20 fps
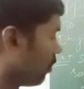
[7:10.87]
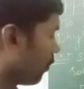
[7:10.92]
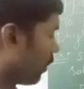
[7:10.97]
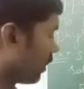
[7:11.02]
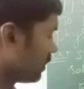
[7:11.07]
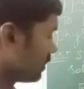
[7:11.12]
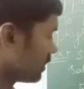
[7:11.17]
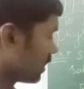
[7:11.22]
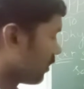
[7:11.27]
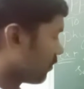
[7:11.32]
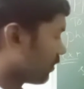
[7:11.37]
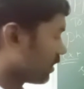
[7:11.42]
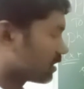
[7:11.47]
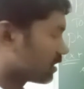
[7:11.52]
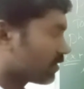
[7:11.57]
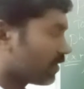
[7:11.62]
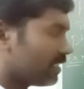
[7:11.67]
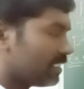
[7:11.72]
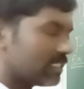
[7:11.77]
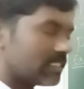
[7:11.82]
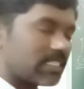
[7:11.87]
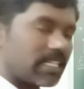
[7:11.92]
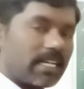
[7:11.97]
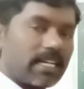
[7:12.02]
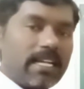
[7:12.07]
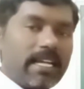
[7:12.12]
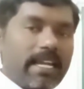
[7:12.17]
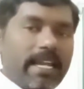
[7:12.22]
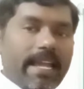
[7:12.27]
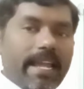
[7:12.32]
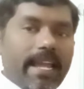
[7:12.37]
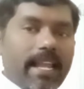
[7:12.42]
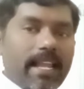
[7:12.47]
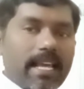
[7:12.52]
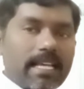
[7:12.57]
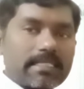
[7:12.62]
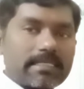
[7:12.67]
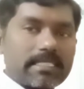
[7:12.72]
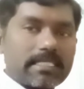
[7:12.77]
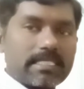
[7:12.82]
What is the first one is the
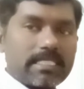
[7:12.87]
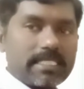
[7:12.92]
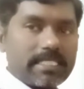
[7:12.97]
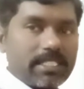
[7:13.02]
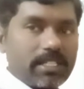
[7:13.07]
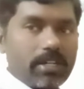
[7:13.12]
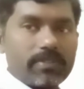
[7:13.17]
elasticity